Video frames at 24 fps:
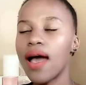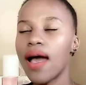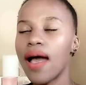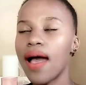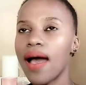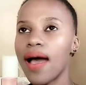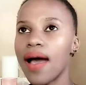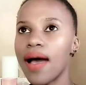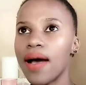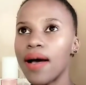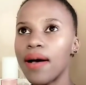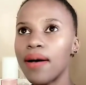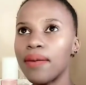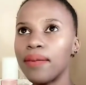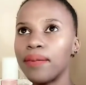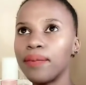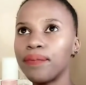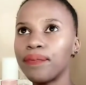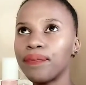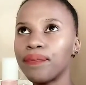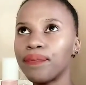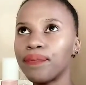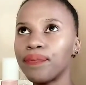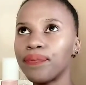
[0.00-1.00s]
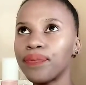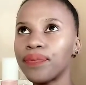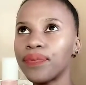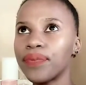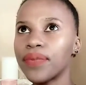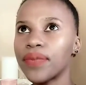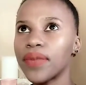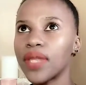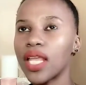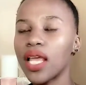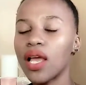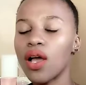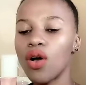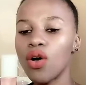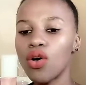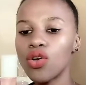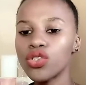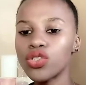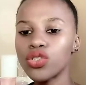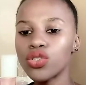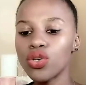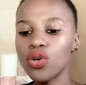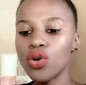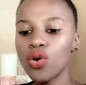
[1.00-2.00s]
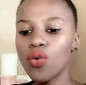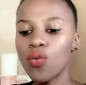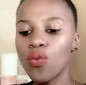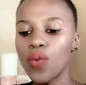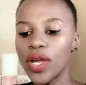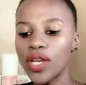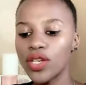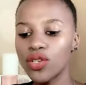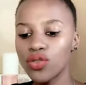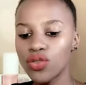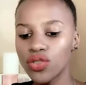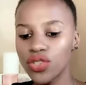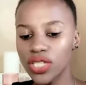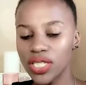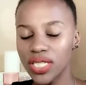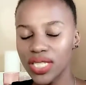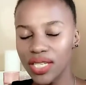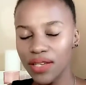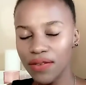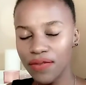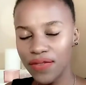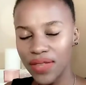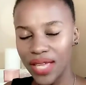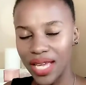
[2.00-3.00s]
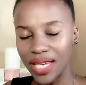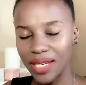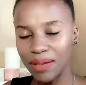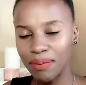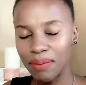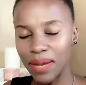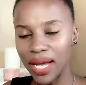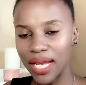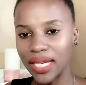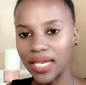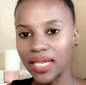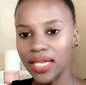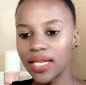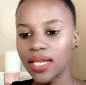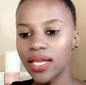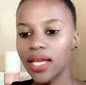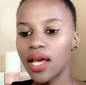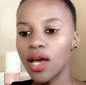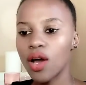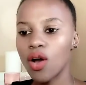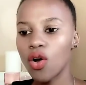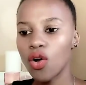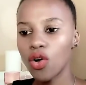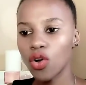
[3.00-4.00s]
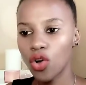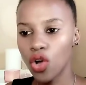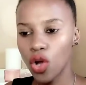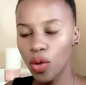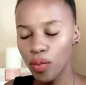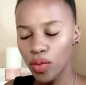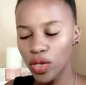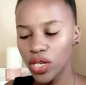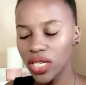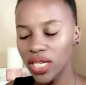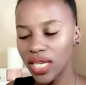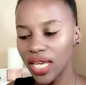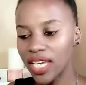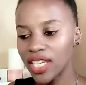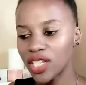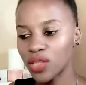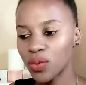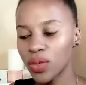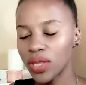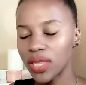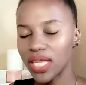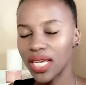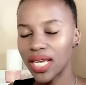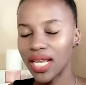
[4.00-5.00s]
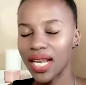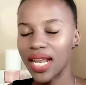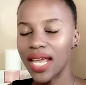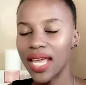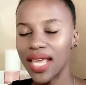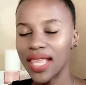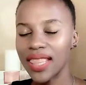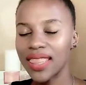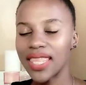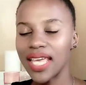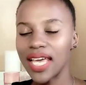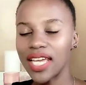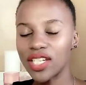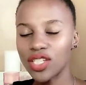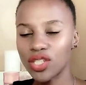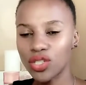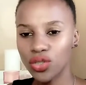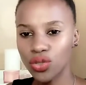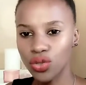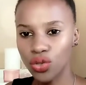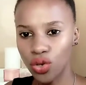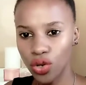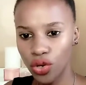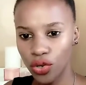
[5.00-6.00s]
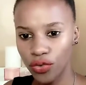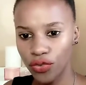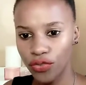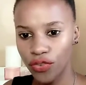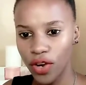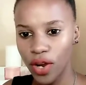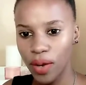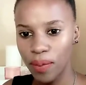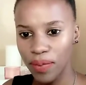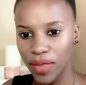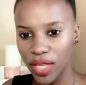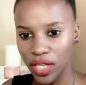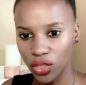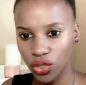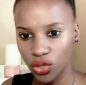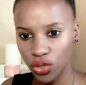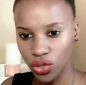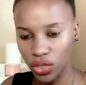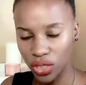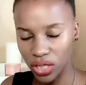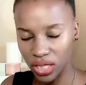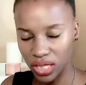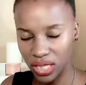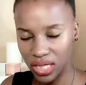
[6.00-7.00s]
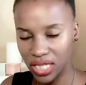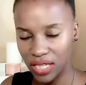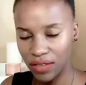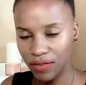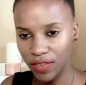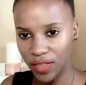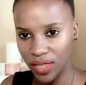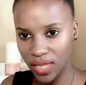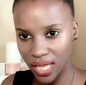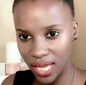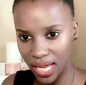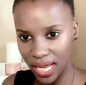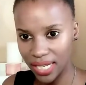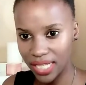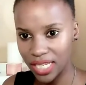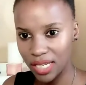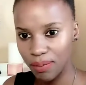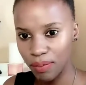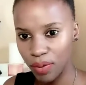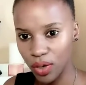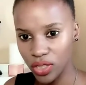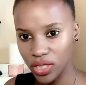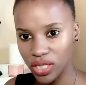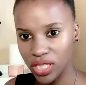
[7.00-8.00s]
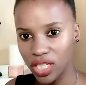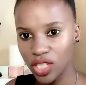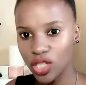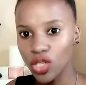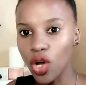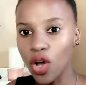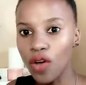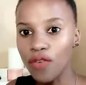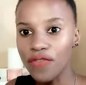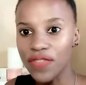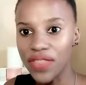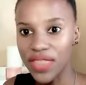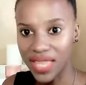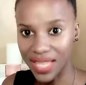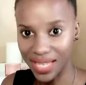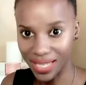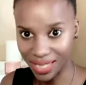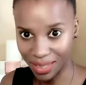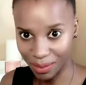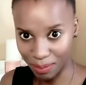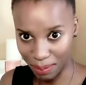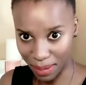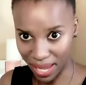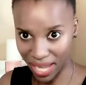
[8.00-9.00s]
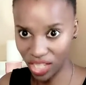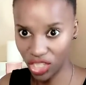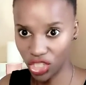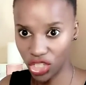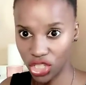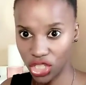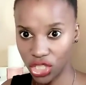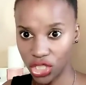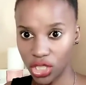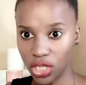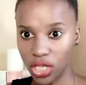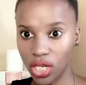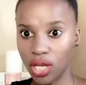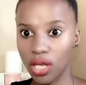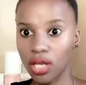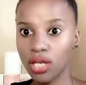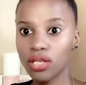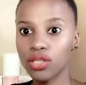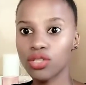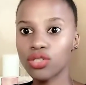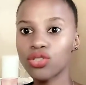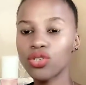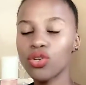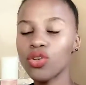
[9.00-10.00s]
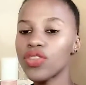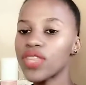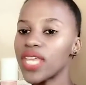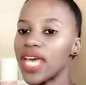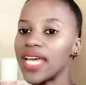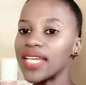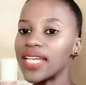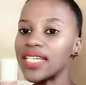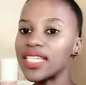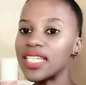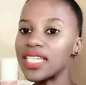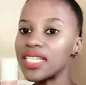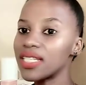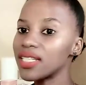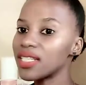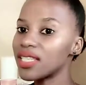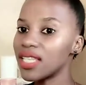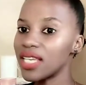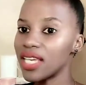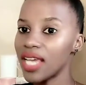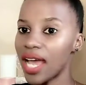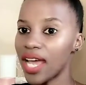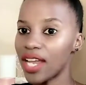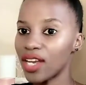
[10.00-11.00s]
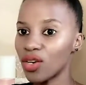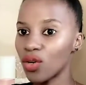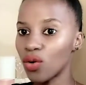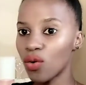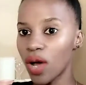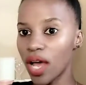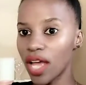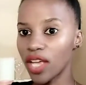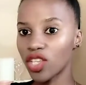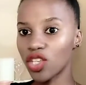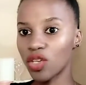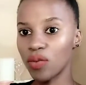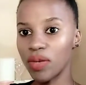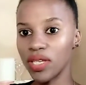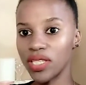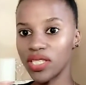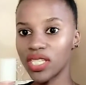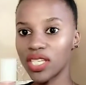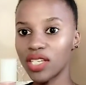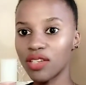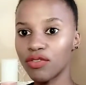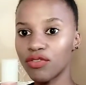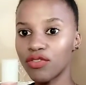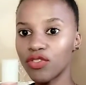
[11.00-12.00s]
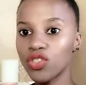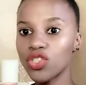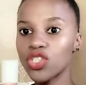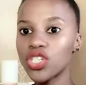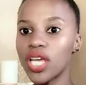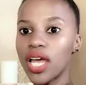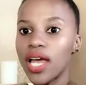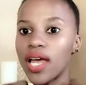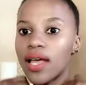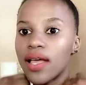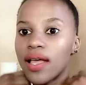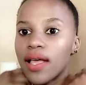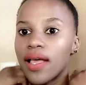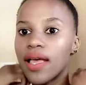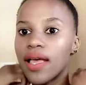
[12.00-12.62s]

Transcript: Also, when you receive that money, communicate with the client that you confirm that you received their deposit of this much, so that there are no arguments in future.